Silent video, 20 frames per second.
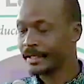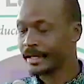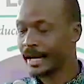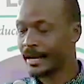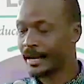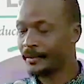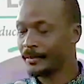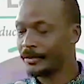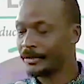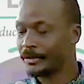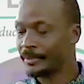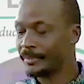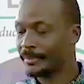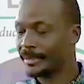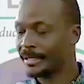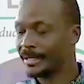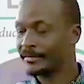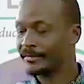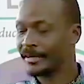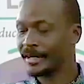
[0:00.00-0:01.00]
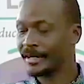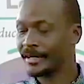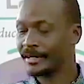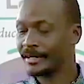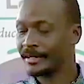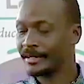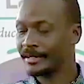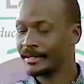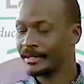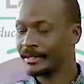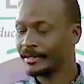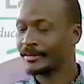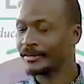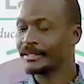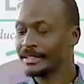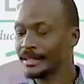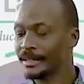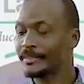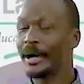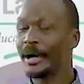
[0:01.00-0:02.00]
I am not a believer. For
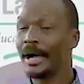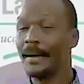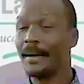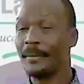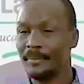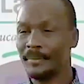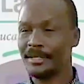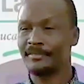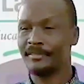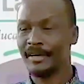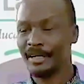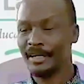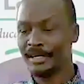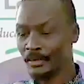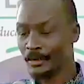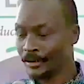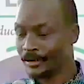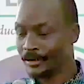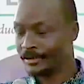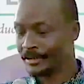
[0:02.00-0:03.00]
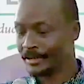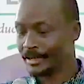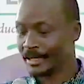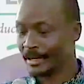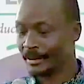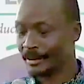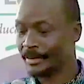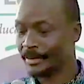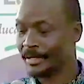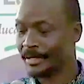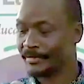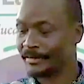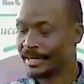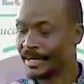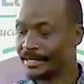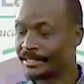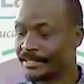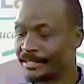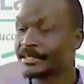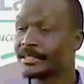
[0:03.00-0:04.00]
example, I am a believer in God, and I believe
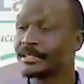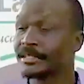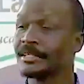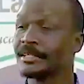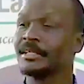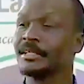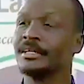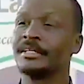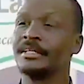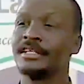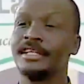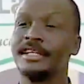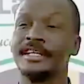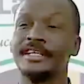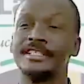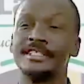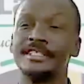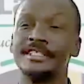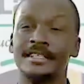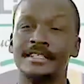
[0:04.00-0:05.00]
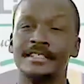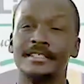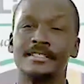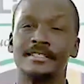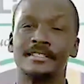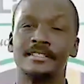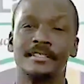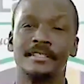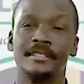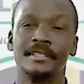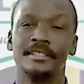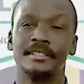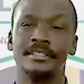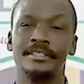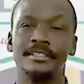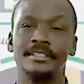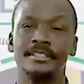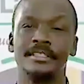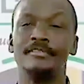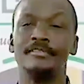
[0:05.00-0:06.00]
that teenage sex
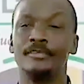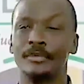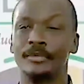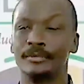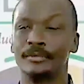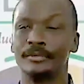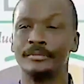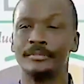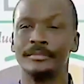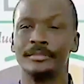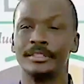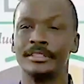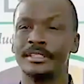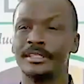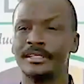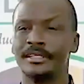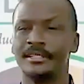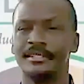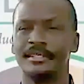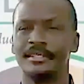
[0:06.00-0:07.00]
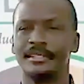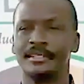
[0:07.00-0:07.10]
is sinful, isn't it?